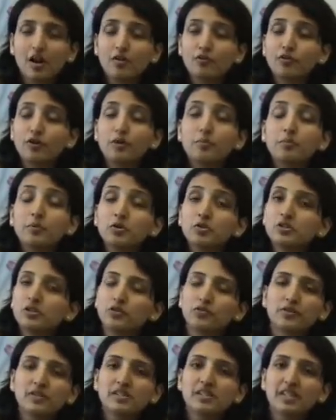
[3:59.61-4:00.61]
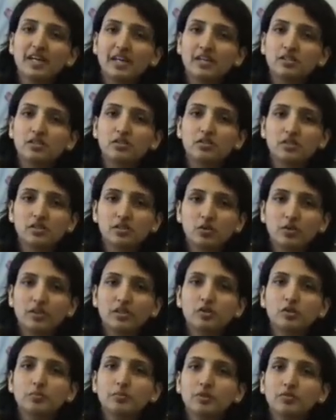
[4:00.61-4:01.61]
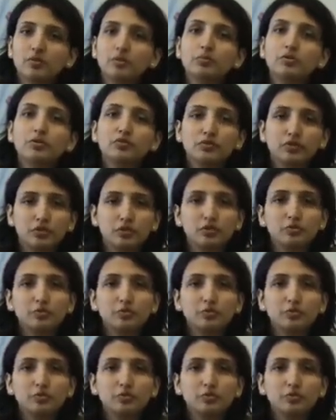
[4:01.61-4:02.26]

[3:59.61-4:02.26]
For most of us, the answer is going to be we prefer